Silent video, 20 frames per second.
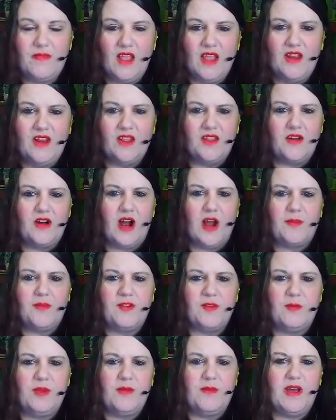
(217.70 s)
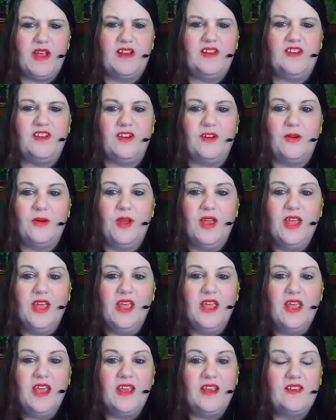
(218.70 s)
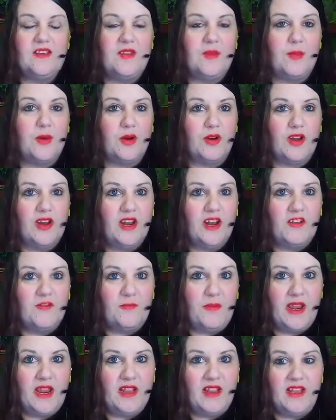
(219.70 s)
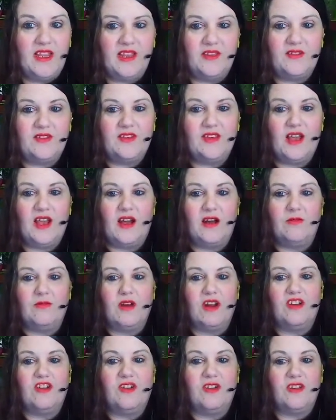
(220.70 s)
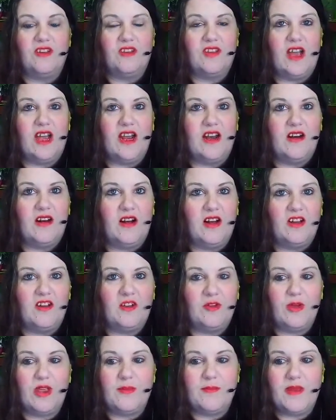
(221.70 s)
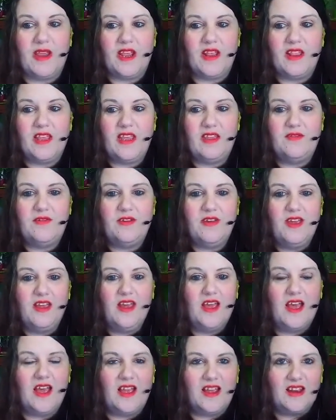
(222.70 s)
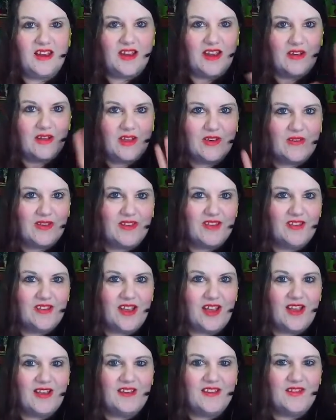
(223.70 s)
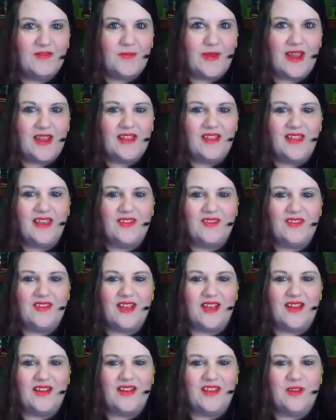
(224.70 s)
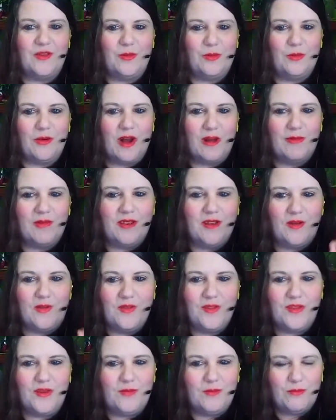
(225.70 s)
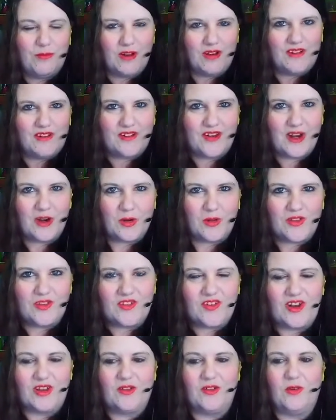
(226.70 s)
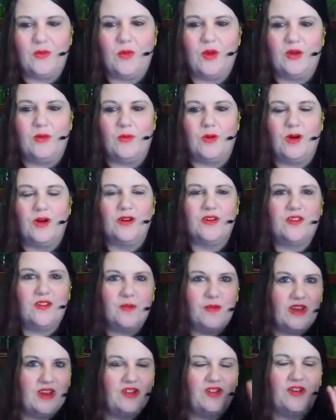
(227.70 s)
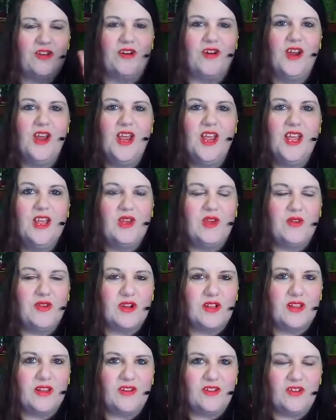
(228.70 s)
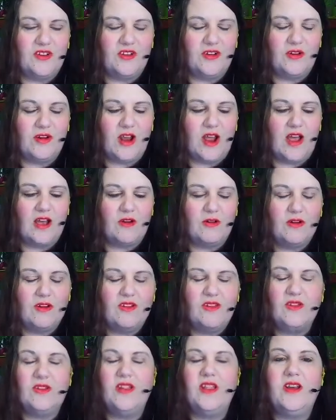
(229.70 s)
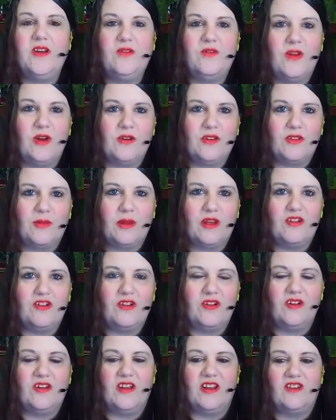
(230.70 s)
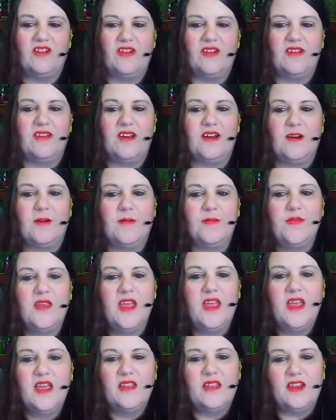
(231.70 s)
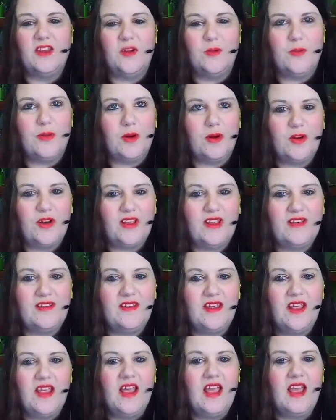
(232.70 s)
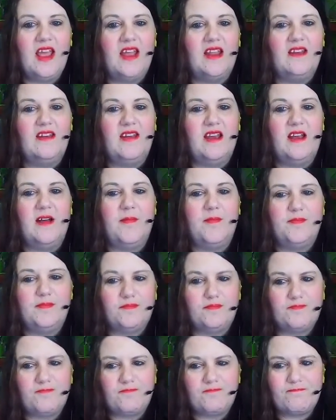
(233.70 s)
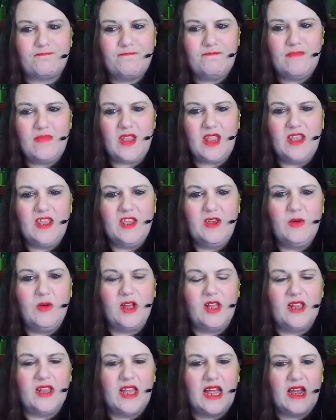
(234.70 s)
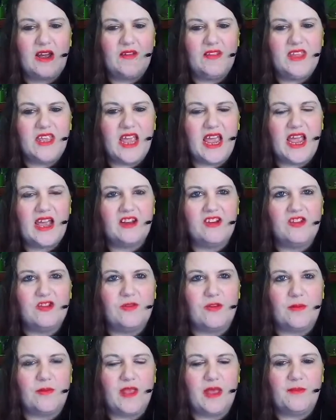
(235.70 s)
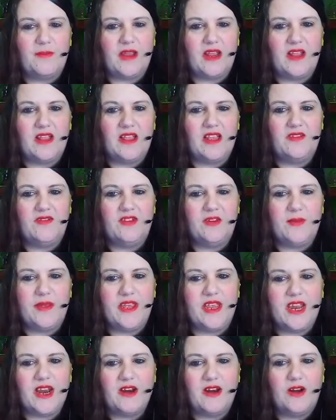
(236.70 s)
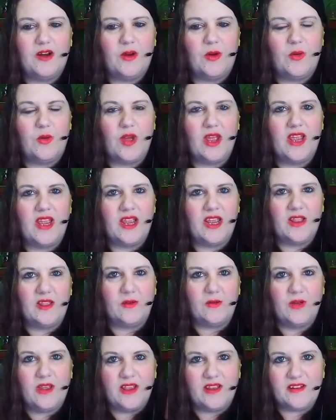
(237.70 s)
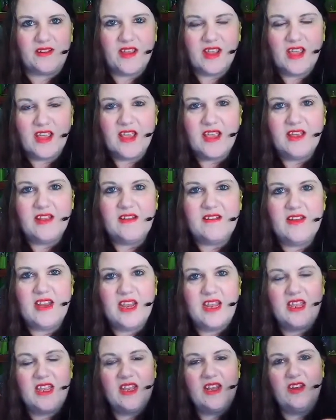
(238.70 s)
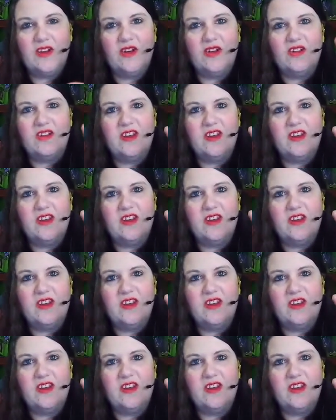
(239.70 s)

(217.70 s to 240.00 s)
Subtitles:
Another option we might do is the burning of bay leaves. Write your desire onto a bay leaf. Now, given the size of bay leaves, you'll probably only want to narrow this down to one word. So make sure you have a crystal clear focus about your intentions here. Then you burn it, and you allow the ash from that bay leaf to be carried away in the wind, taking your